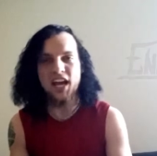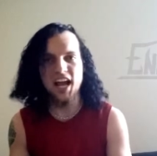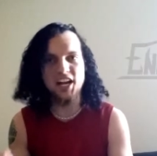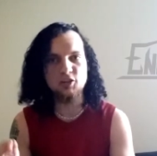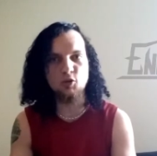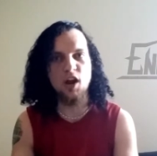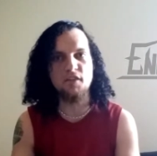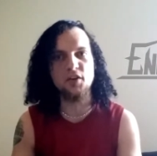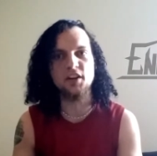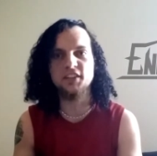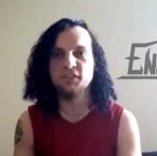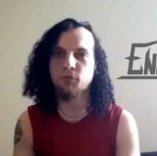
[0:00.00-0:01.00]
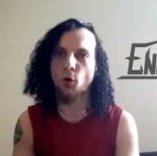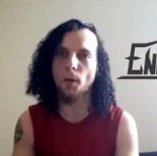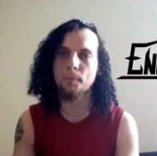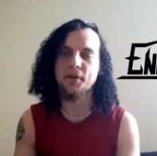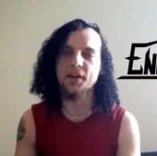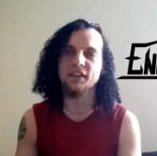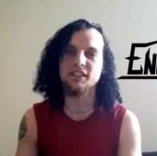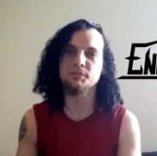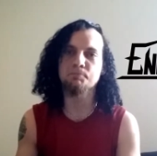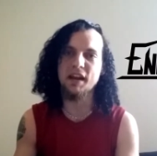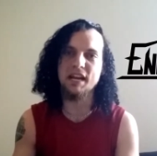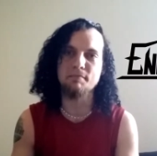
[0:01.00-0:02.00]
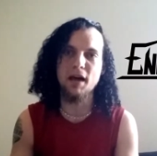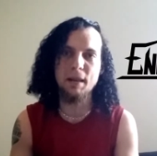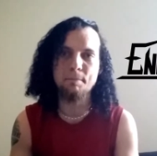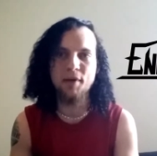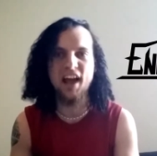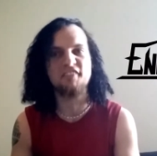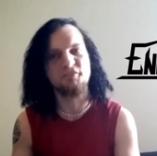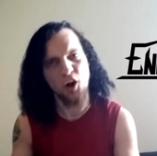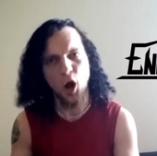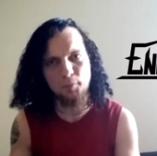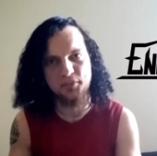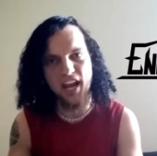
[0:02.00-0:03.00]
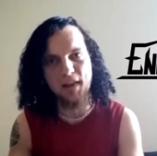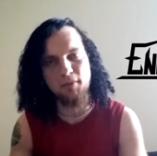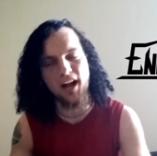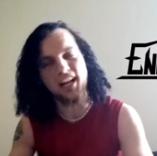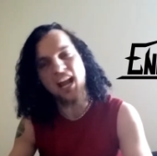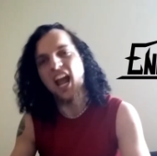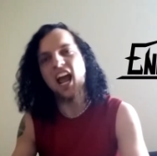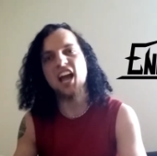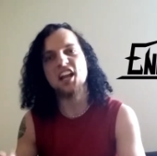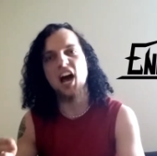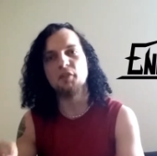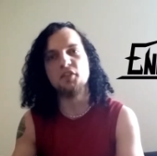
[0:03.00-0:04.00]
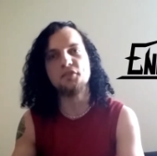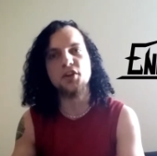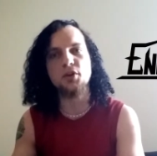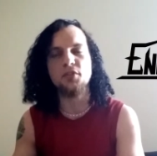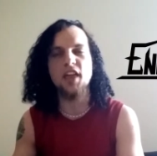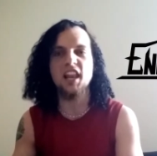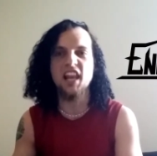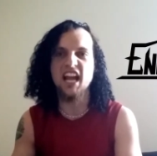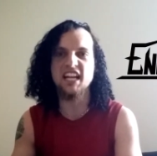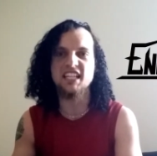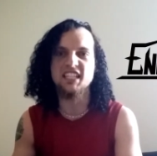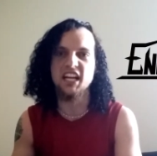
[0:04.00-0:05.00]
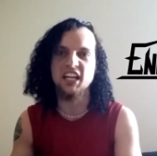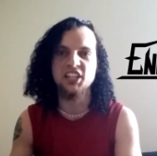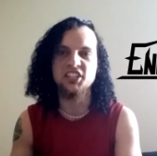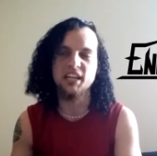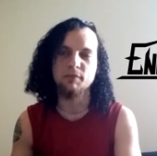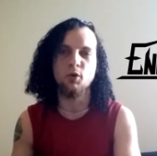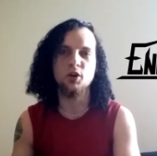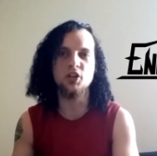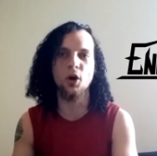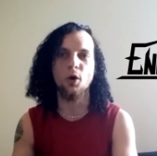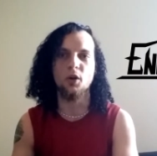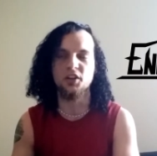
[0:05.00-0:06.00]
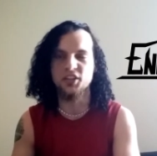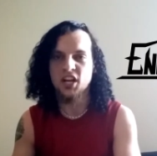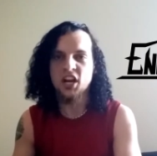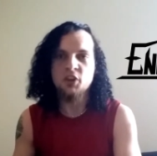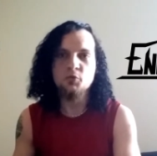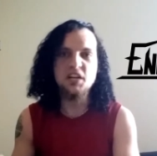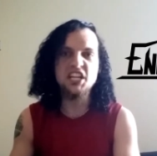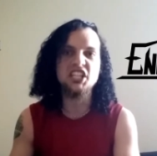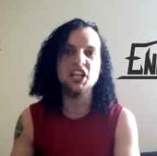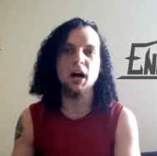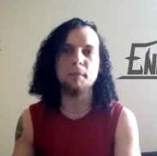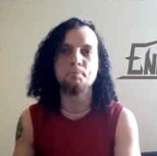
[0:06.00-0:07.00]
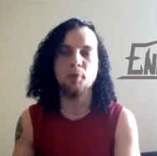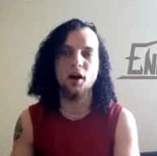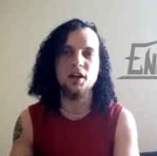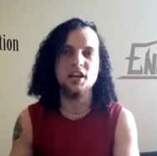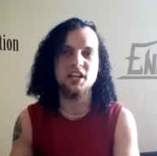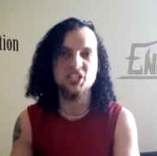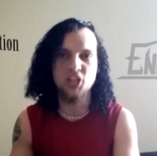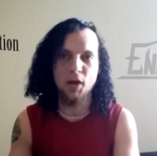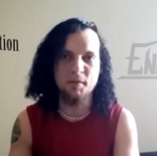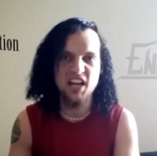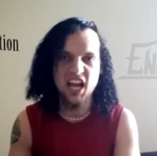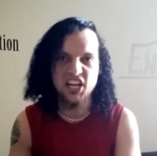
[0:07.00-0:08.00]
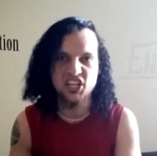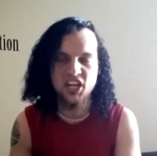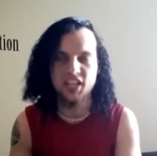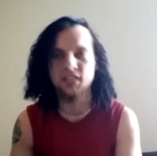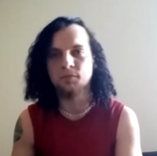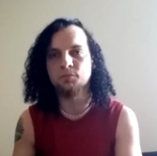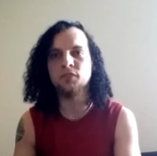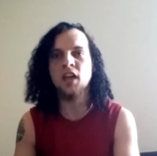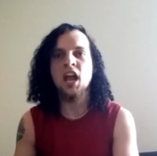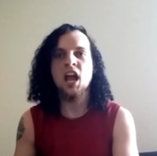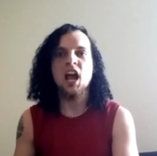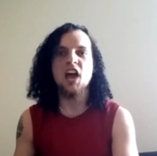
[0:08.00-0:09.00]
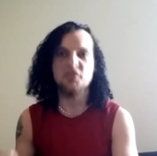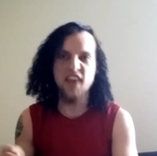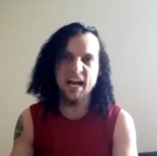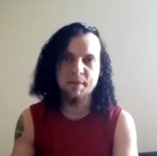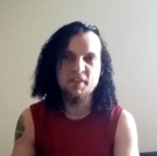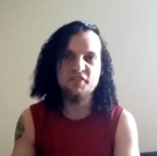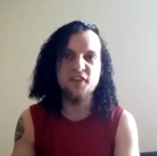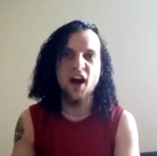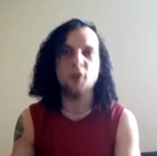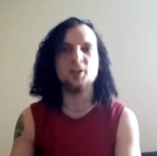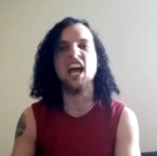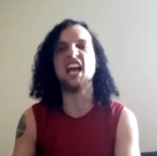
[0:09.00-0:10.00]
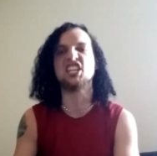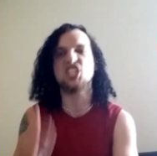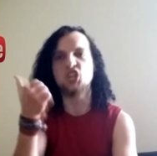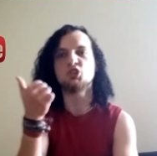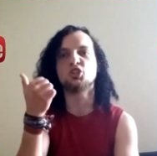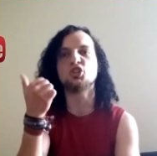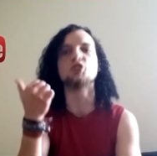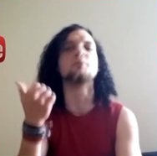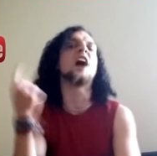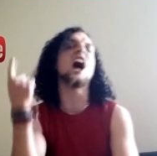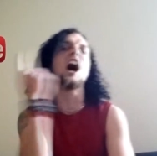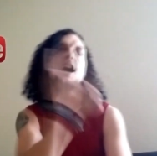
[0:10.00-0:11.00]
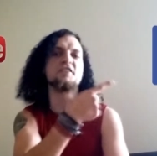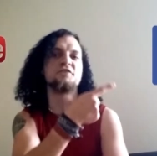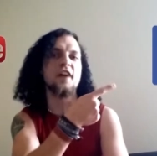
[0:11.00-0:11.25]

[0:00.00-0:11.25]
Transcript: Engraver is a 4-piece speed metal band from Denmark, and I review their latest single demo called Restart by Extermination, and they can be found at YouTube and